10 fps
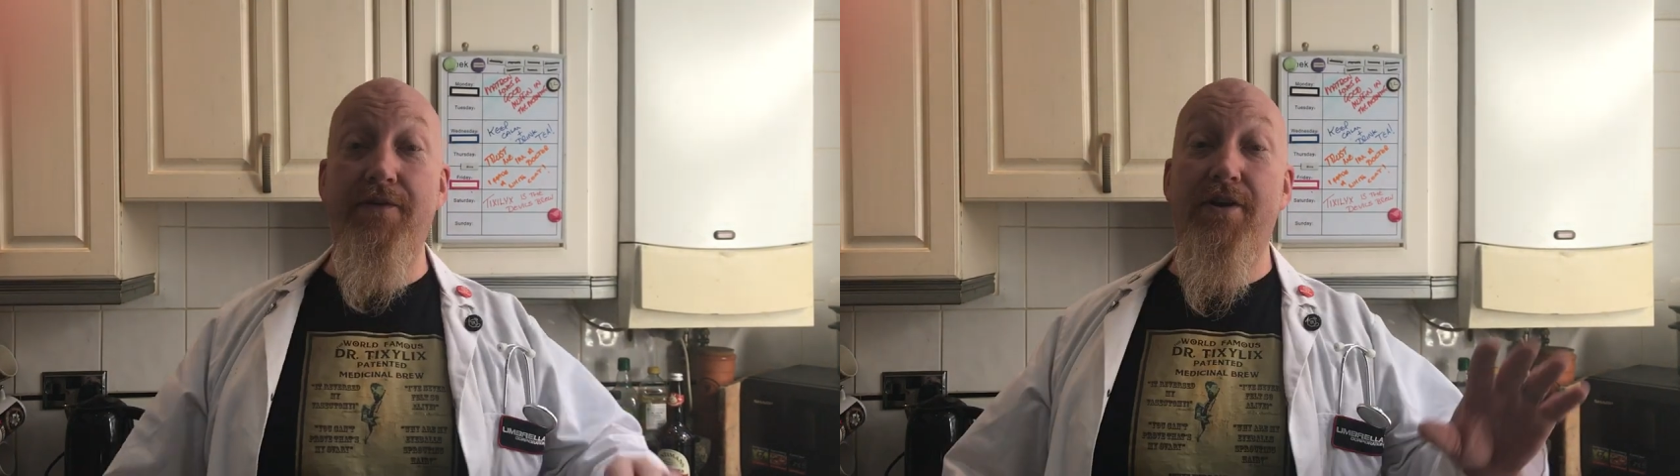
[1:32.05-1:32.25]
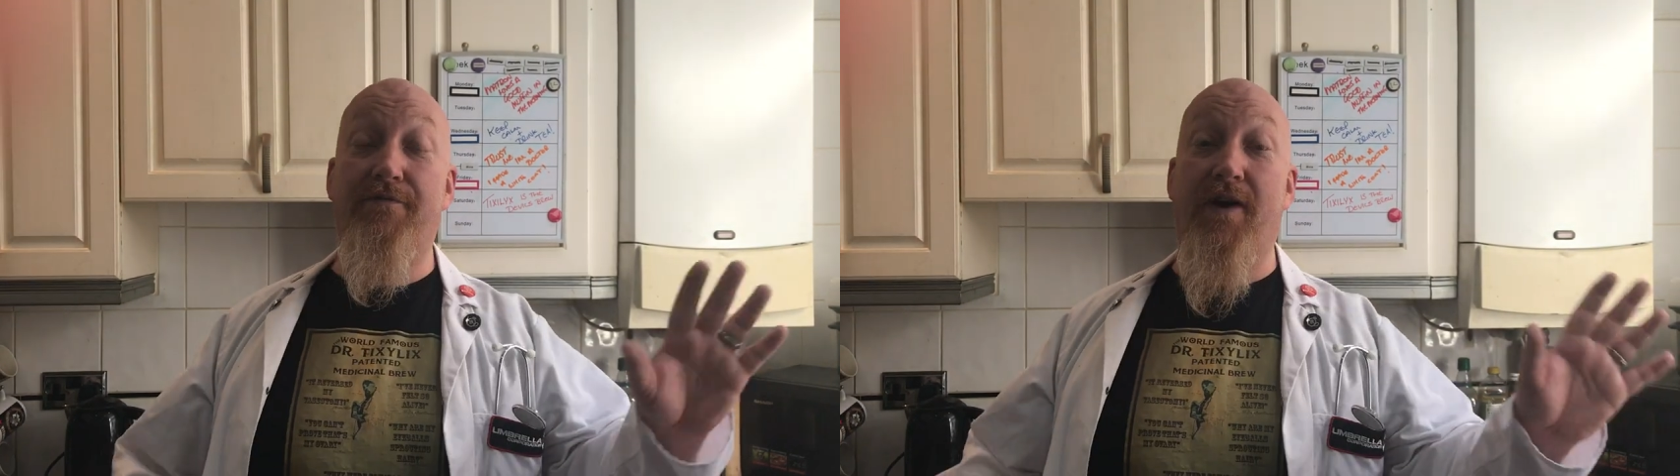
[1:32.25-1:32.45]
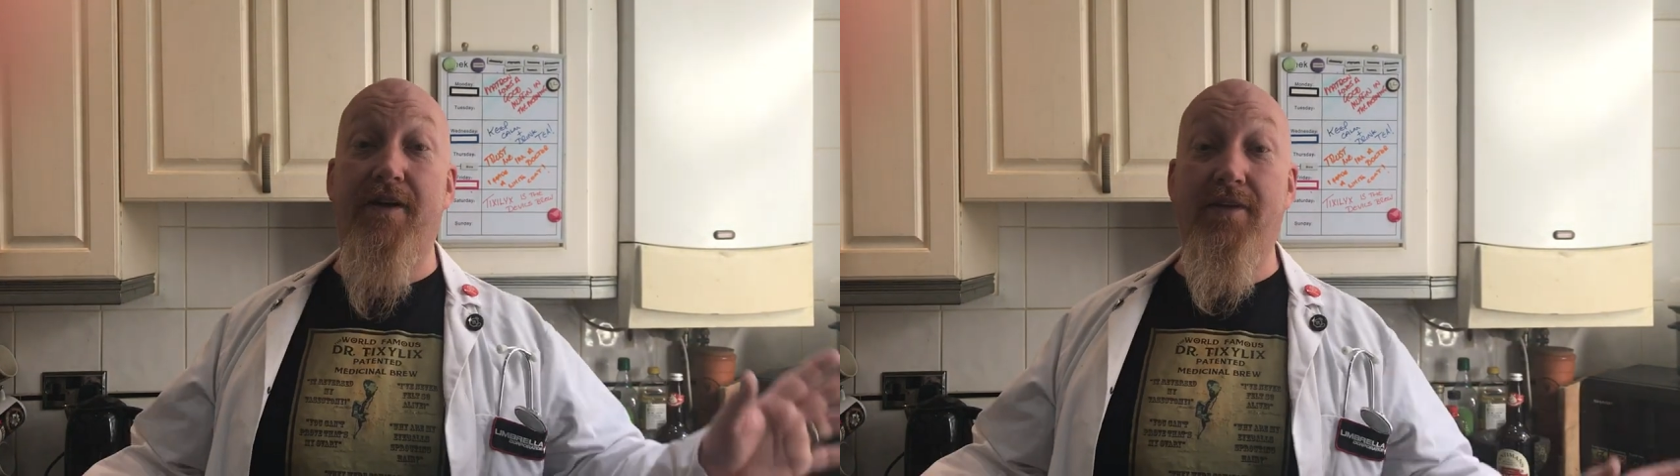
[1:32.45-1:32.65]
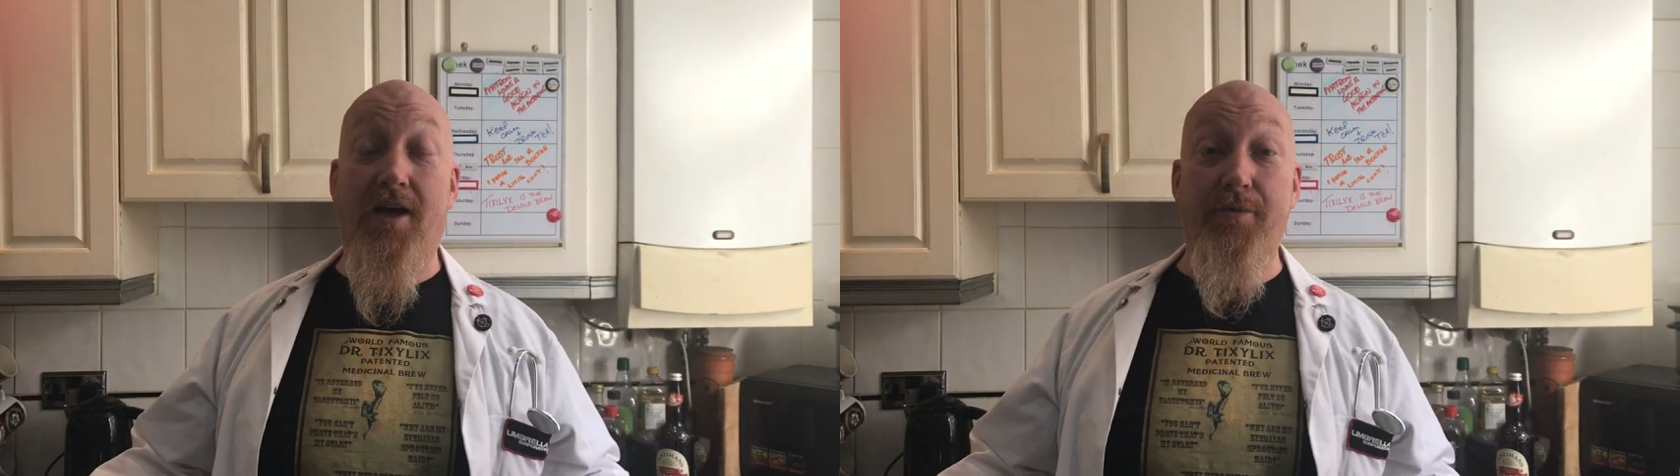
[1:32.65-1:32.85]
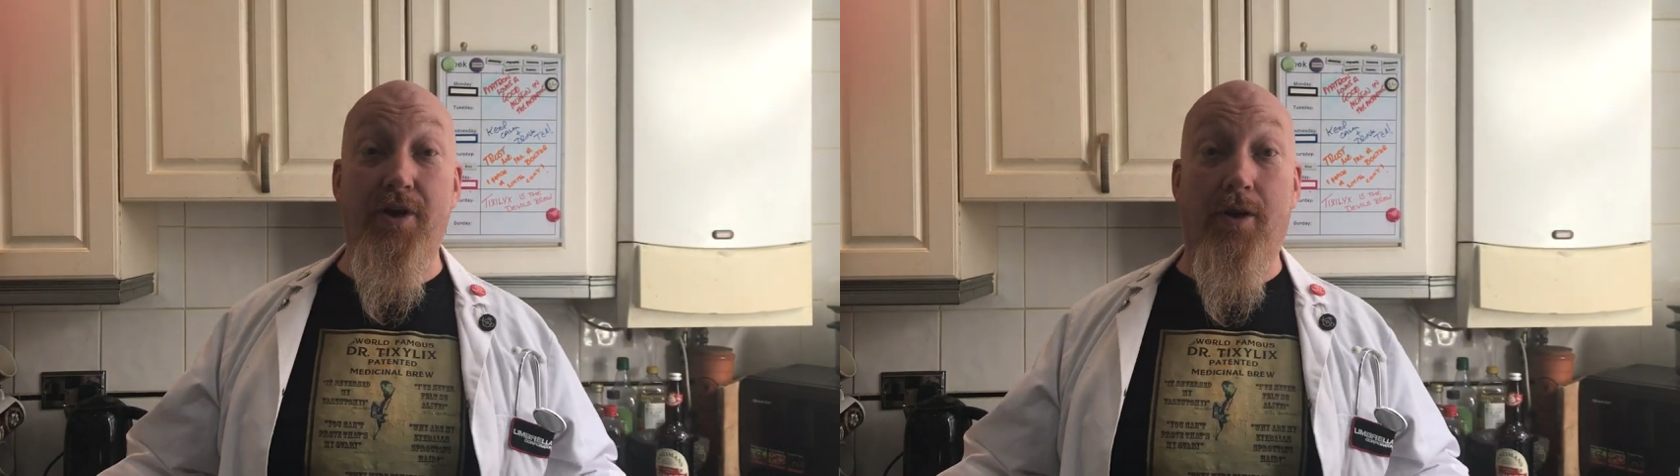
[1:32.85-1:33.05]
than a fiver
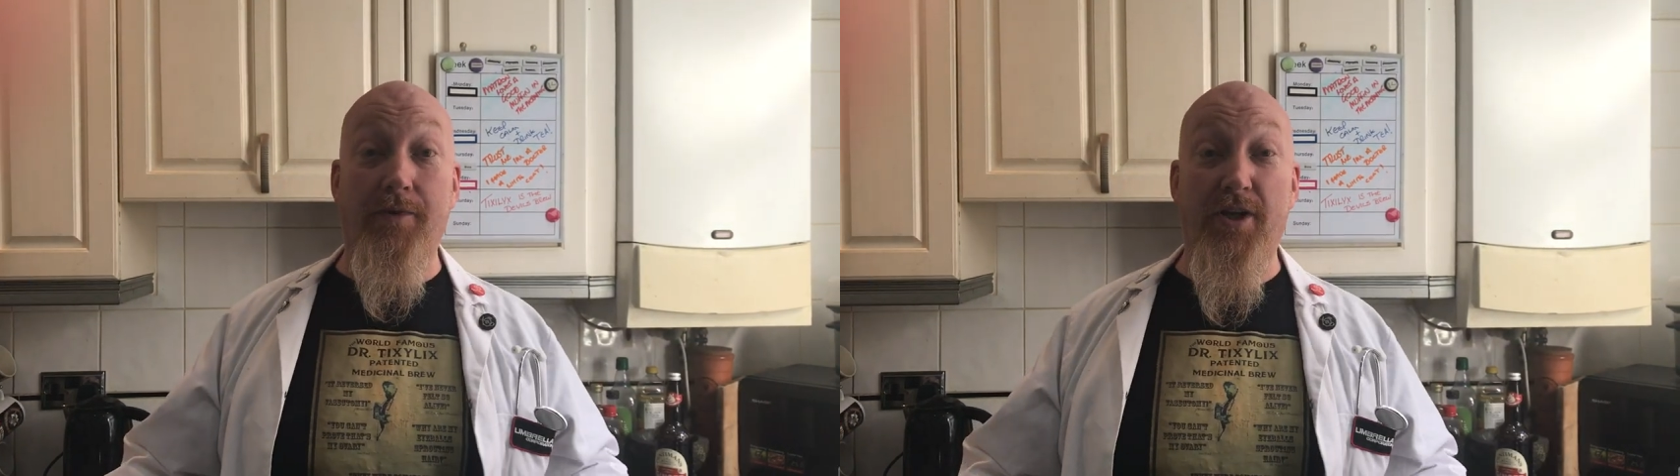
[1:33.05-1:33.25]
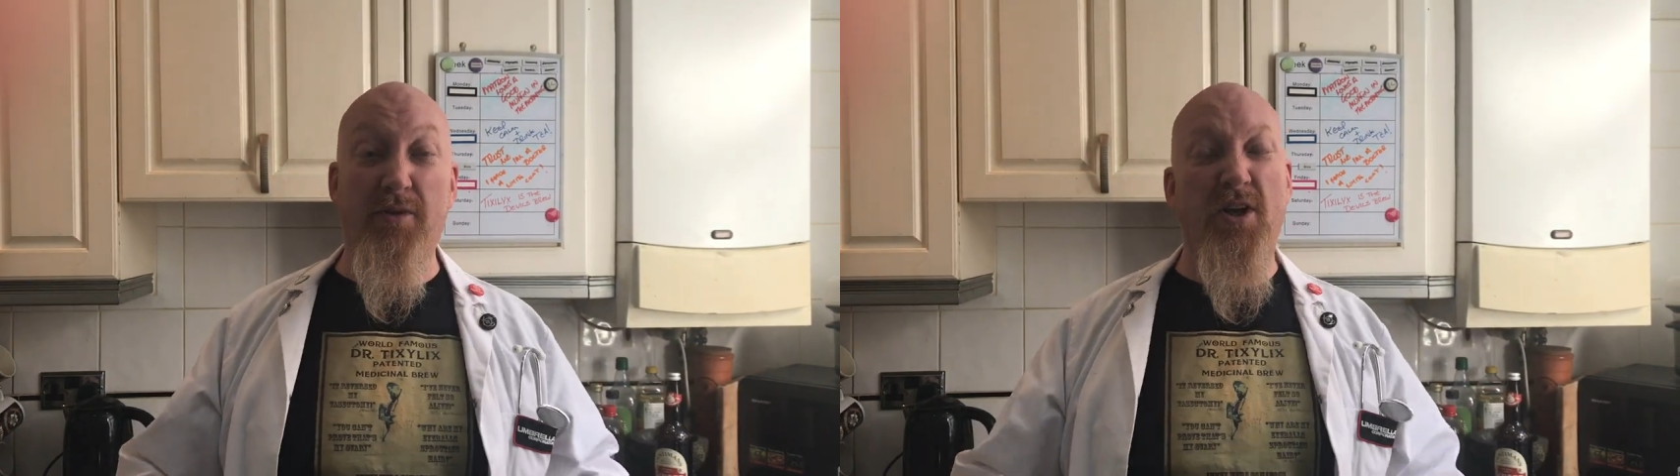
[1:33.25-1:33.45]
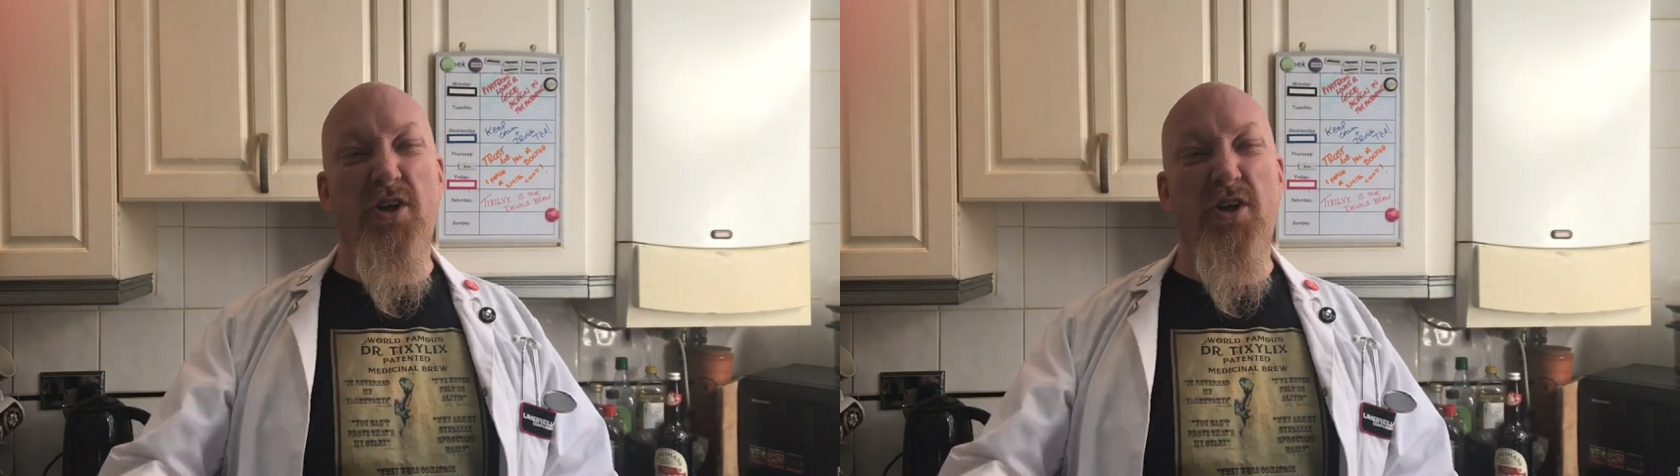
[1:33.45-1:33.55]
like we normally do,